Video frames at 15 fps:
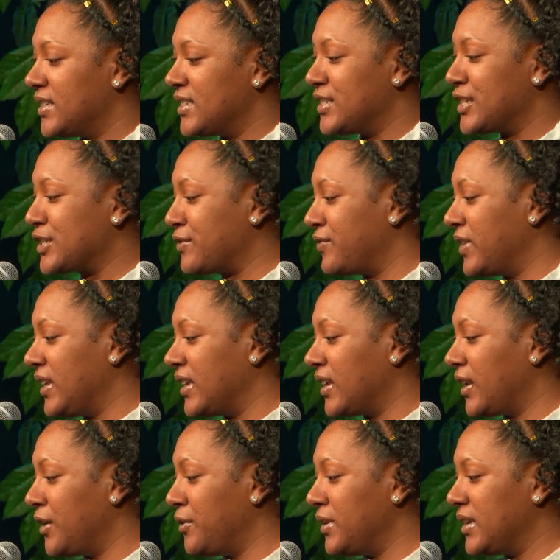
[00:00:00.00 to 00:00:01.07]
Just feeling
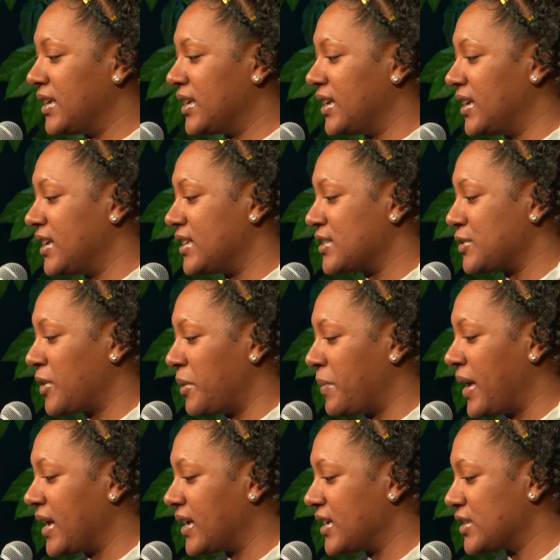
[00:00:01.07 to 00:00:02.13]
lonely again, so I'm
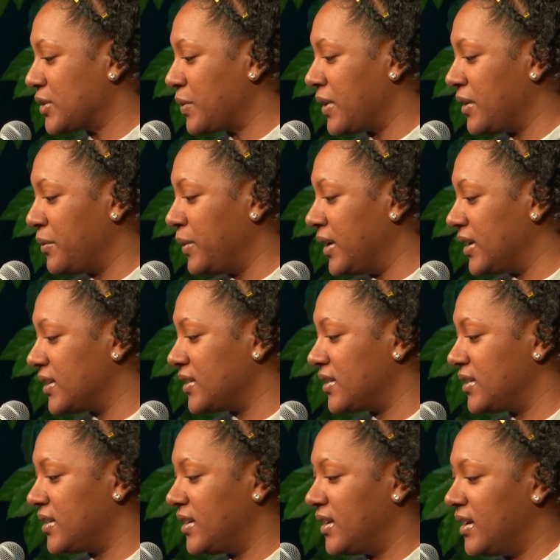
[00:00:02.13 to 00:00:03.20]
back at square one.
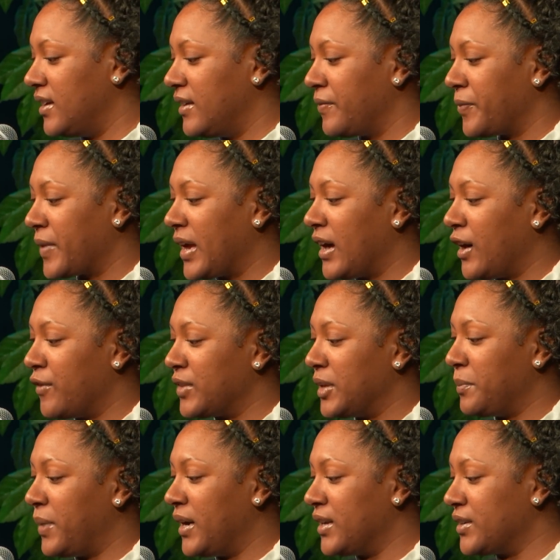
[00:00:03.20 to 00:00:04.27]
I
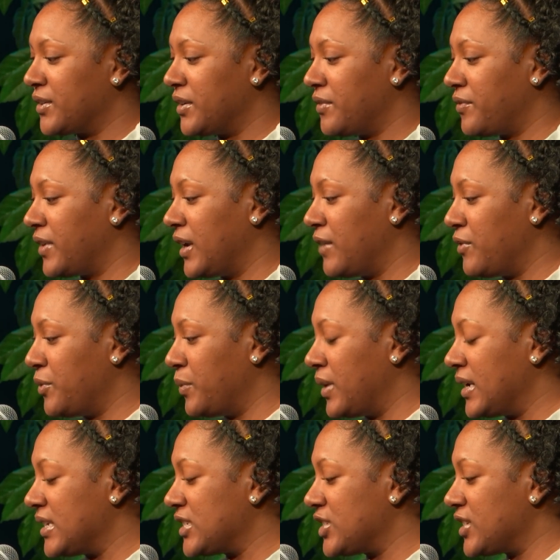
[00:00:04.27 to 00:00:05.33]
often ponder if
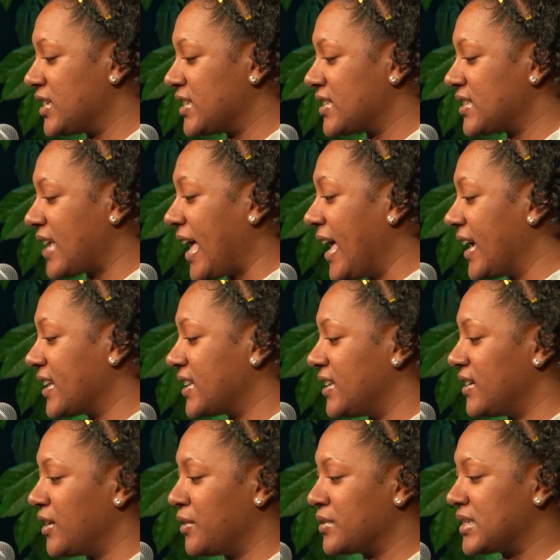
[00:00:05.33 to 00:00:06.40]
everyone is just
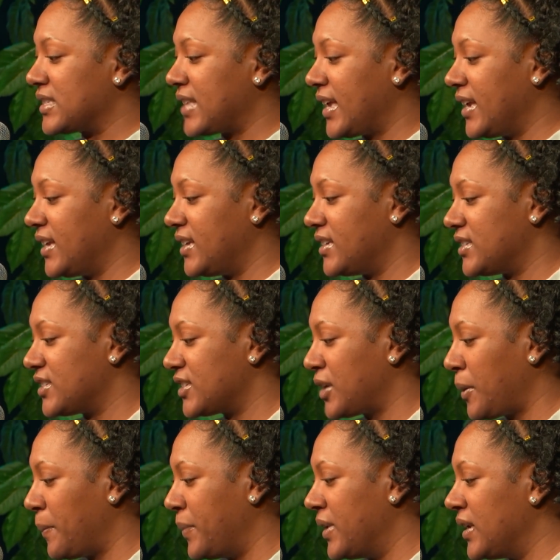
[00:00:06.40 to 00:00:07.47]
acting on stage,
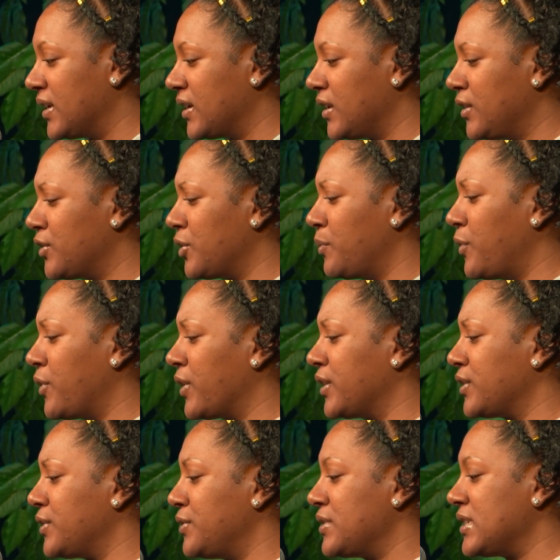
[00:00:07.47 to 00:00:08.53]
putting a little more
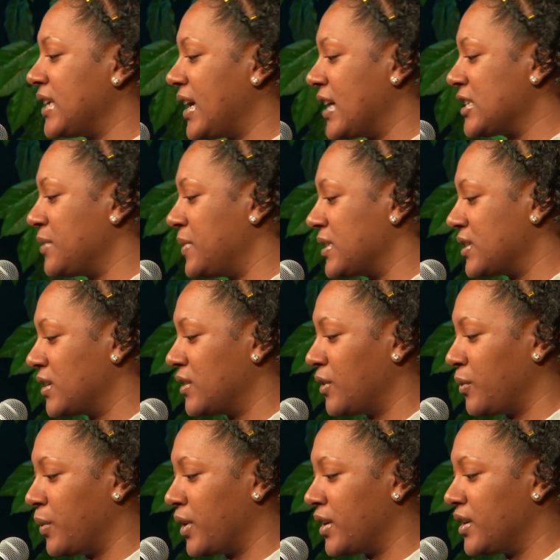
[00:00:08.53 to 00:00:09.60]
enthusiasm into their
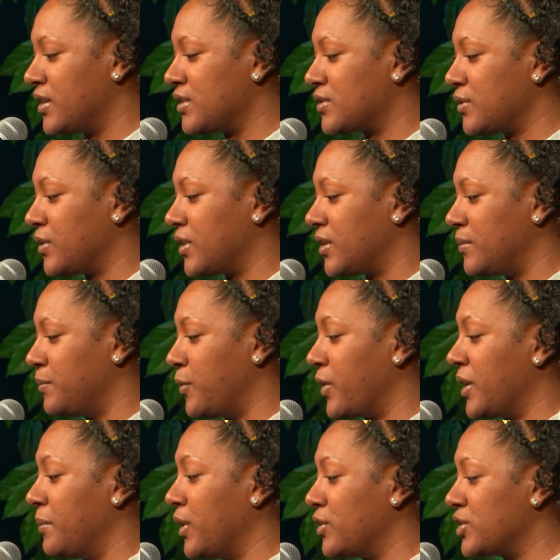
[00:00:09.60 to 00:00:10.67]
words or more
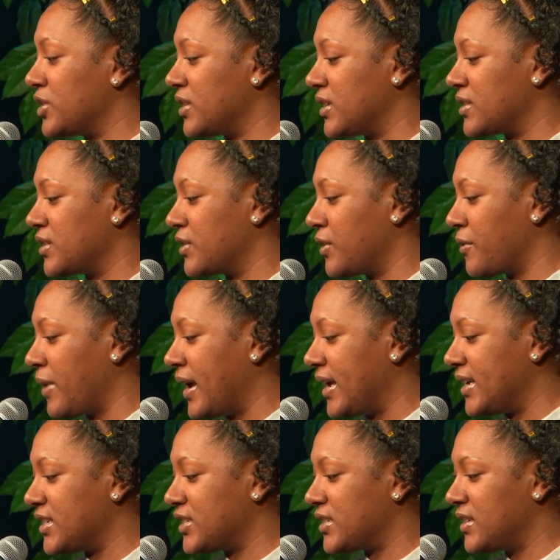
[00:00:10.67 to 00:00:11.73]
emotion into their
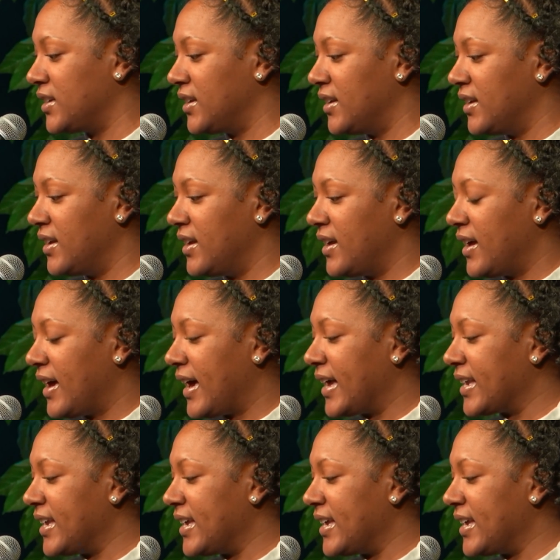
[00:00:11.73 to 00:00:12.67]
rage. I